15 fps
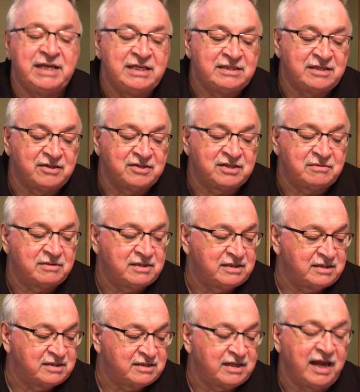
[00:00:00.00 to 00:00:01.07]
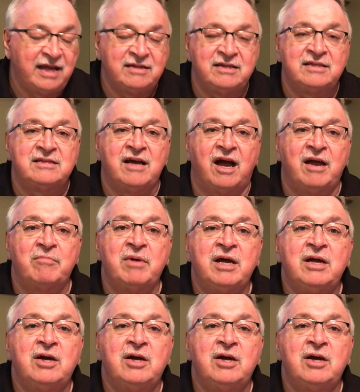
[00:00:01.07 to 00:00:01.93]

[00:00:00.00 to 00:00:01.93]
Eastern Standard Time,